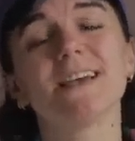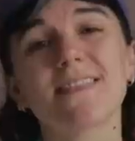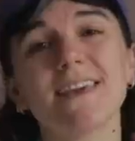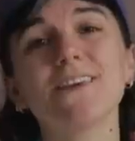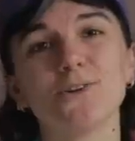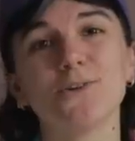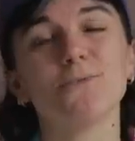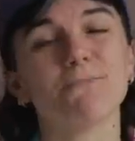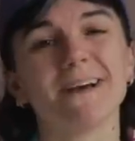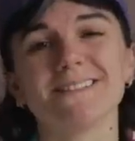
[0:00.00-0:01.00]
Thank you,
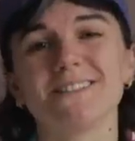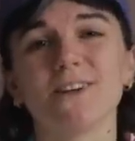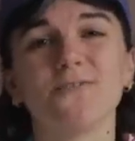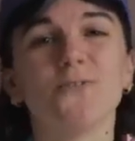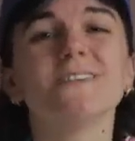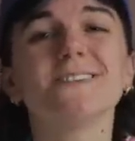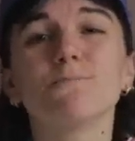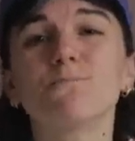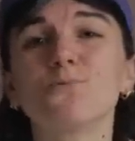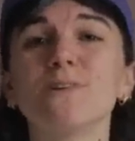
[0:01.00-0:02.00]
Manta, for this
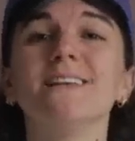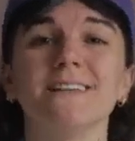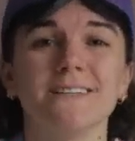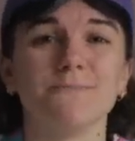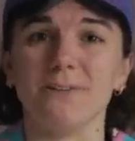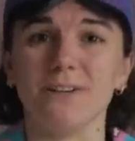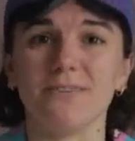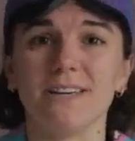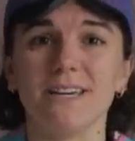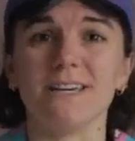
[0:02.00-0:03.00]
brilliant bit
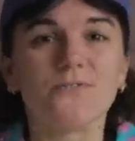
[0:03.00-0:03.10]
of kit,